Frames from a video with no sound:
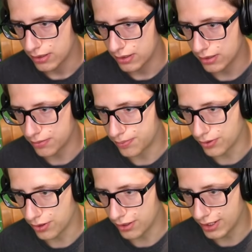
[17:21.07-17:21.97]
Oh
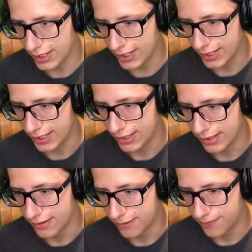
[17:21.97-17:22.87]
boy!
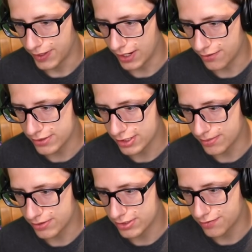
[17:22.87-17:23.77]
That was
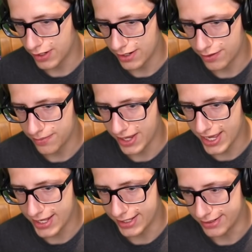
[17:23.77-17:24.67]
almost very
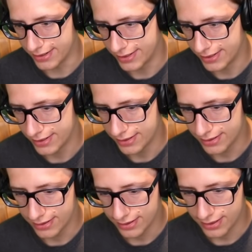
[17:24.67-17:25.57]
bad.
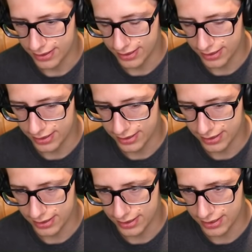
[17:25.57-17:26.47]

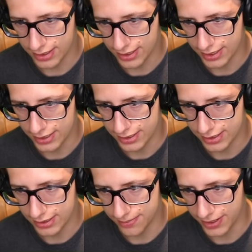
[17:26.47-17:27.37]
I I
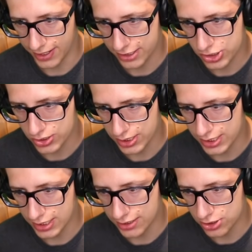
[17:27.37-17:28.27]
am actually
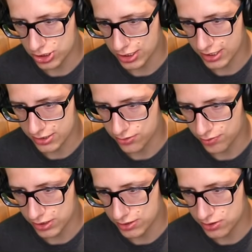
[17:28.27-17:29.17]
kind of shocked.
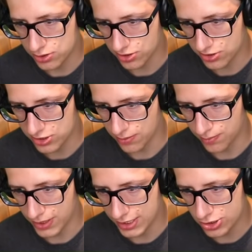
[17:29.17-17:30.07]
We took
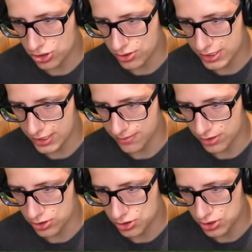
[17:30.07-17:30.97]
some major
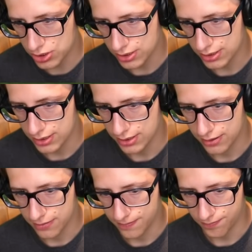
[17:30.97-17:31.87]
damage.
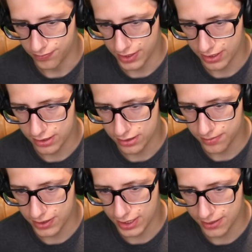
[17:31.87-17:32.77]
That could have
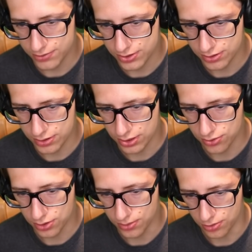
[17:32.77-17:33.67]
been absolutely
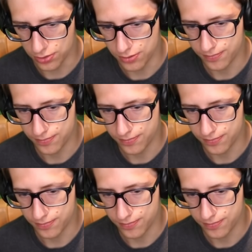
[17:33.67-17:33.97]
horrible.